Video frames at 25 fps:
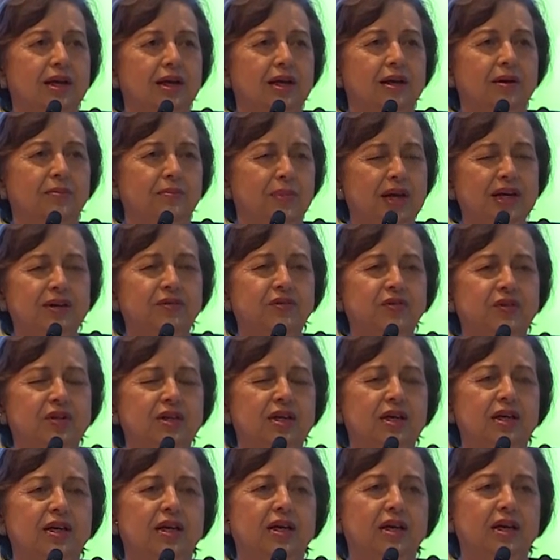
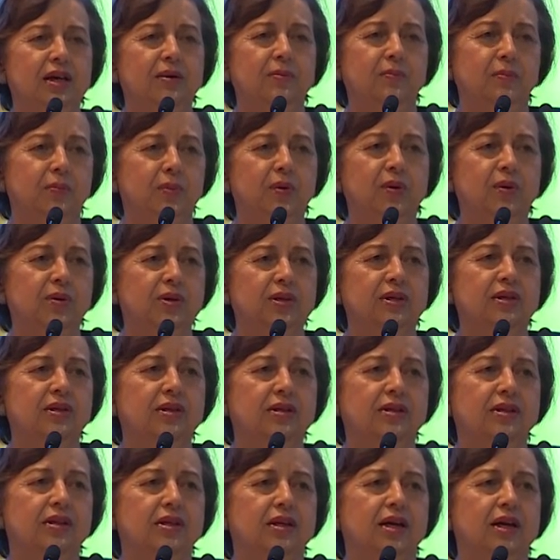immensely
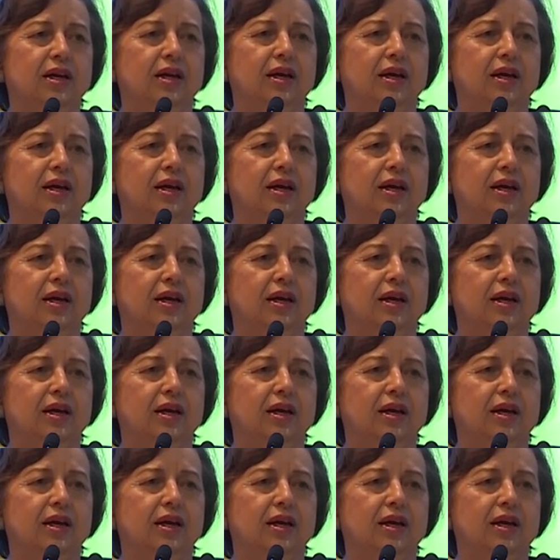important